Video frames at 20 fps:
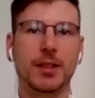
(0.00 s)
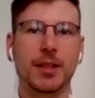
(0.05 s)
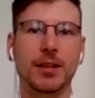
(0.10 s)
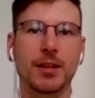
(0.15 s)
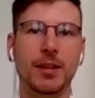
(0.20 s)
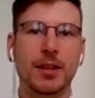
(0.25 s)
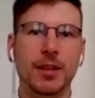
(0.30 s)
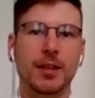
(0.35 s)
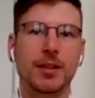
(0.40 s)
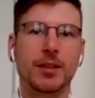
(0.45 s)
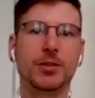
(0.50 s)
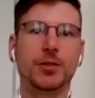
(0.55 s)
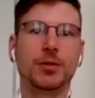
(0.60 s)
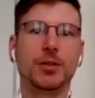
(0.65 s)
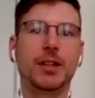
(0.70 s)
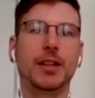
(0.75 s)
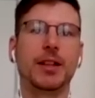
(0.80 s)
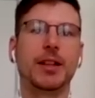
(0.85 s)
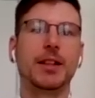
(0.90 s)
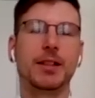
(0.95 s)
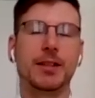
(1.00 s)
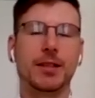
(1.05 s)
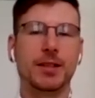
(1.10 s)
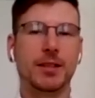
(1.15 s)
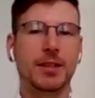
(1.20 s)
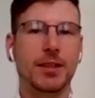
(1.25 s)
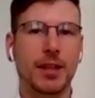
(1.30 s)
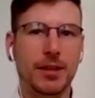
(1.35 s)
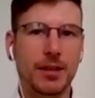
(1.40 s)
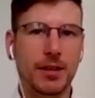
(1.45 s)
said. So there is
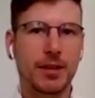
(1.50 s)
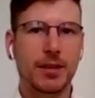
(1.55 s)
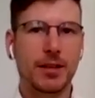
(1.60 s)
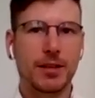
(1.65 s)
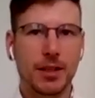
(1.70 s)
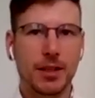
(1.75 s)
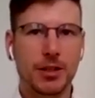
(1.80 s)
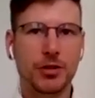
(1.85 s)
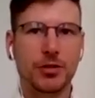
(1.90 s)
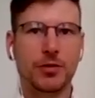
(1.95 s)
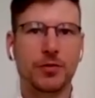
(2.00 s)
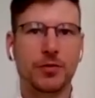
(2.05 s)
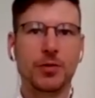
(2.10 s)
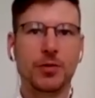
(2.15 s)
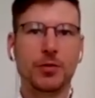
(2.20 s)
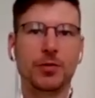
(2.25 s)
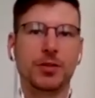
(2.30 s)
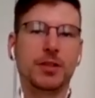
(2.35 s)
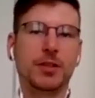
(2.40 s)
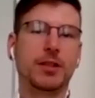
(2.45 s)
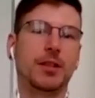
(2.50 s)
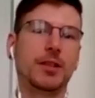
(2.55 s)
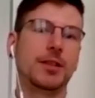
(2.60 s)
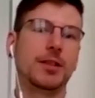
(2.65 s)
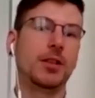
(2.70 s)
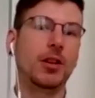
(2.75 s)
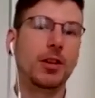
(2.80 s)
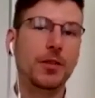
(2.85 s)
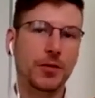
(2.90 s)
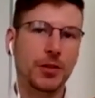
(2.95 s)
standardization, of course,
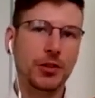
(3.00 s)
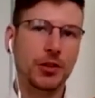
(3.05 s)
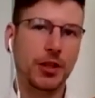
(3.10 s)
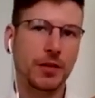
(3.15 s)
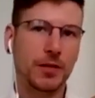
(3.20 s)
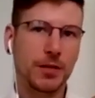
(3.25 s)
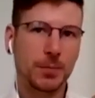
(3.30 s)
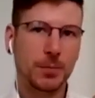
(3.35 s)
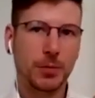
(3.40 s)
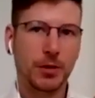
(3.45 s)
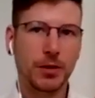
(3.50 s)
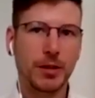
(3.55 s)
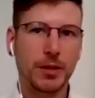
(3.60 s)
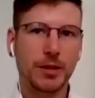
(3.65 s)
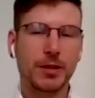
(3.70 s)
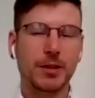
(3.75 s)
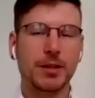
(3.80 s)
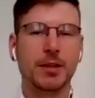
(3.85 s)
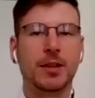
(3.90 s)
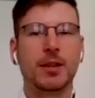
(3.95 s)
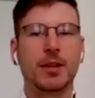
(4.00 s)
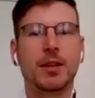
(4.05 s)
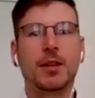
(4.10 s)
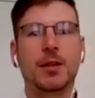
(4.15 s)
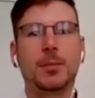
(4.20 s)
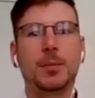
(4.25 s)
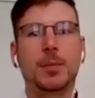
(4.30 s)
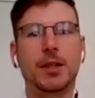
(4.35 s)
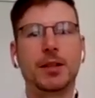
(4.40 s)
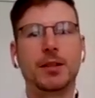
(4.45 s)
there's off-the-shelf products.
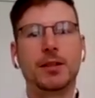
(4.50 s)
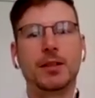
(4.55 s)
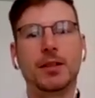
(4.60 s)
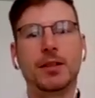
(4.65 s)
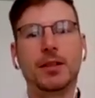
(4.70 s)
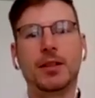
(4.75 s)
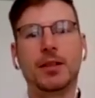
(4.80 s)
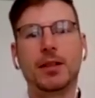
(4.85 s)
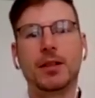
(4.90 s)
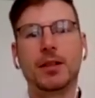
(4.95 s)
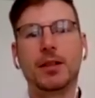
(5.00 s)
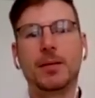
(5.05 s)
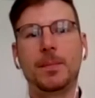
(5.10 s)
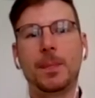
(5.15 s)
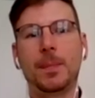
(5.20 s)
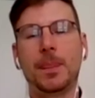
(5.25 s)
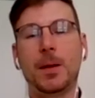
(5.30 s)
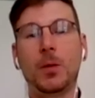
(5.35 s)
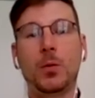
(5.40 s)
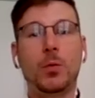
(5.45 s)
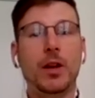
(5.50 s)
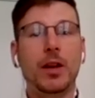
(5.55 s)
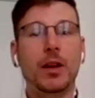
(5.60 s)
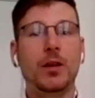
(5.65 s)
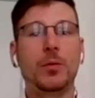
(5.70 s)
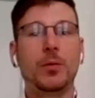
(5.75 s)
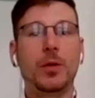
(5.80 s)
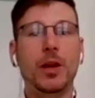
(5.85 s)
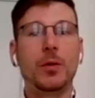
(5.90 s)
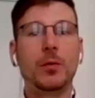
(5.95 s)
But
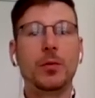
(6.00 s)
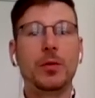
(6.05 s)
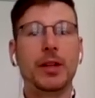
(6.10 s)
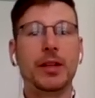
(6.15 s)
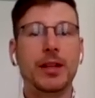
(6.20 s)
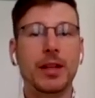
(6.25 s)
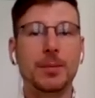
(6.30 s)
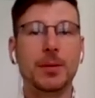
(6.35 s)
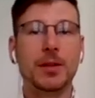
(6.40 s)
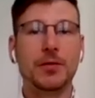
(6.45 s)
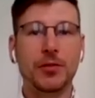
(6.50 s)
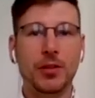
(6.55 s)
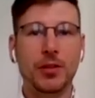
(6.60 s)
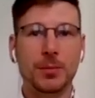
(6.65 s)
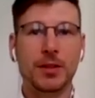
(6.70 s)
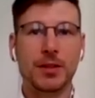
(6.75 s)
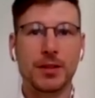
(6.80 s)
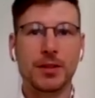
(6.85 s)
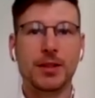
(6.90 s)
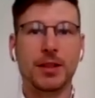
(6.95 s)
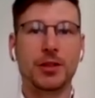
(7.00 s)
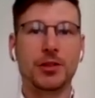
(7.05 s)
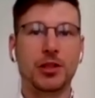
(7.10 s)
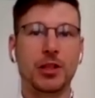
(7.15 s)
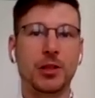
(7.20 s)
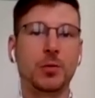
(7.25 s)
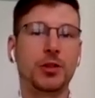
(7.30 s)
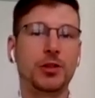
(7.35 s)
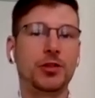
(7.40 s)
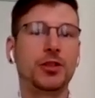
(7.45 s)
where we were coming from is
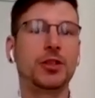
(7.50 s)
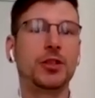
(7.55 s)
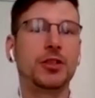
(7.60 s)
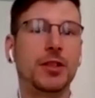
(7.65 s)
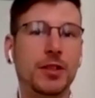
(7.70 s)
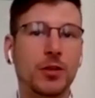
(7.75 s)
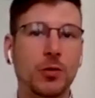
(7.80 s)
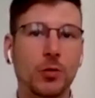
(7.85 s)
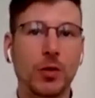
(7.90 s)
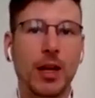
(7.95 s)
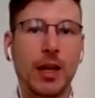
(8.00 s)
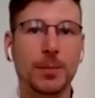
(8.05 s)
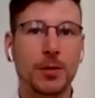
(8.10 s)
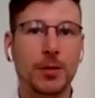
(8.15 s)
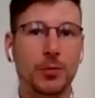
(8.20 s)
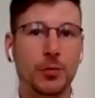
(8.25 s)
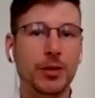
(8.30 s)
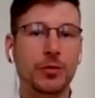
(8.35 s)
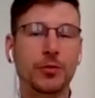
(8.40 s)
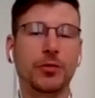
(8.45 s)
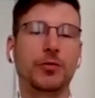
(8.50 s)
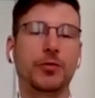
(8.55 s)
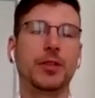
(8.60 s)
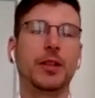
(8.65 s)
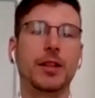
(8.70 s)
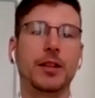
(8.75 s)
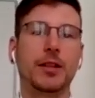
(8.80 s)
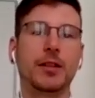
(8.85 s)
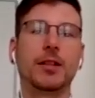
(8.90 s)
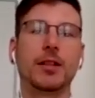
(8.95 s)
essentially what you just described,
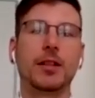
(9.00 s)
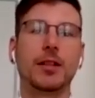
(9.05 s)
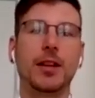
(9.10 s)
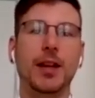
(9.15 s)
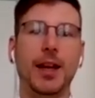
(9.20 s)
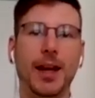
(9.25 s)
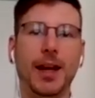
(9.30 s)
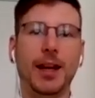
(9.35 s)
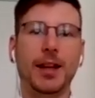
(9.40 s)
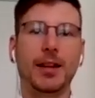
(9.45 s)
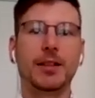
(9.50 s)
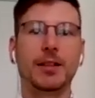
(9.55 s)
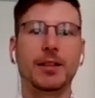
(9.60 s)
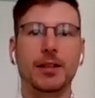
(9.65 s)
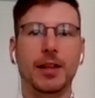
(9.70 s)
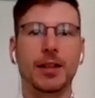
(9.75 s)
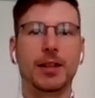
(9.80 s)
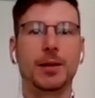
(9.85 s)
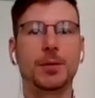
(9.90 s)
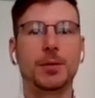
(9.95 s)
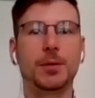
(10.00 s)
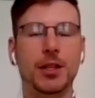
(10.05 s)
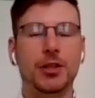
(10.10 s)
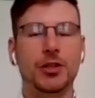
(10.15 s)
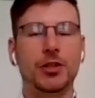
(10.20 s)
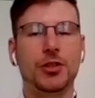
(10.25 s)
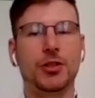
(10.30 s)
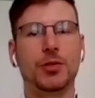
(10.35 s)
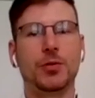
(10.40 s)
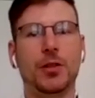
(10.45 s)
retrofitting and
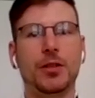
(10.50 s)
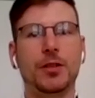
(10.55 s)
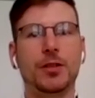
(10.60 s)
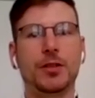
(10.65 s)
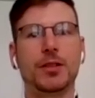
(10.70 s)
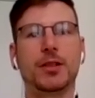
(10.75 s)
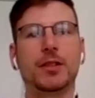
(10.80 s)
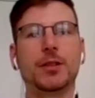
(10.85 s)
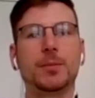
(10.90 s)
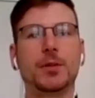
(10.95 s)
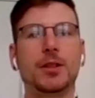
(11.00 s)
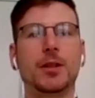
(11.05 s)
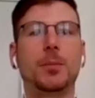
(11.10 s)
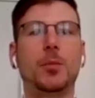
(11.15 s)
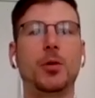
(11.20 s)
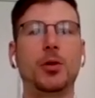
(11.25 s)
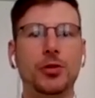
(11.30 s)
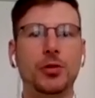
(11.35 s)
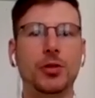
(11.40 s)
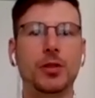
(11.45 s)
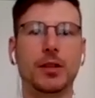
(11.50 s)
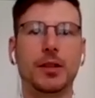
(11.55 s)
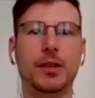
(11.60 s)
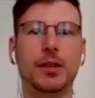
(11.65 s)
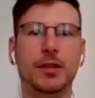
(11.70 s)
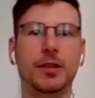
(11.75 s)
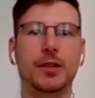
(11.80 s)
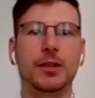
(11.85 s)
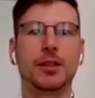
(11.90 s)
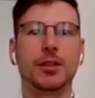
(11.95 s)
adaptation. So our systems are modular.
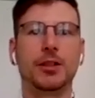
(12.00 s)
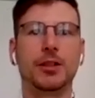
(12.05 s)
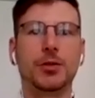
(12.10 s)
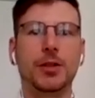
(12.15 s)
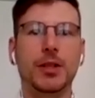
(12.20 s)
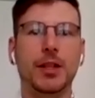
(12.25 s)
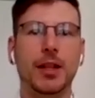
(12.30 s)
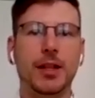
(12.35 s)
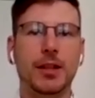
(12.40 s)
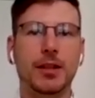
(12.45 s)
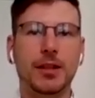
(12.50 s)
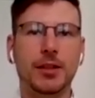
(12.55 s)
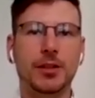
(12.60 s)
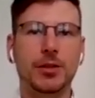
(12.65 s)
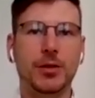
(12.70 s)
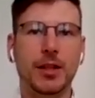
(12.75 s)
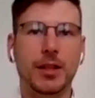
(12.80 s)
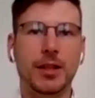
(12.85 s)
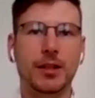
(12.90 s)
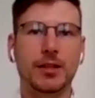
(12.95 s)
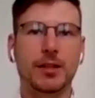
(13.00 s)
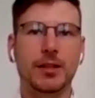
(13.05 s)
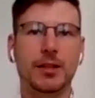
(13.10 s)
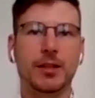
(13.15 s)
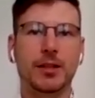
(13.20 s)
You can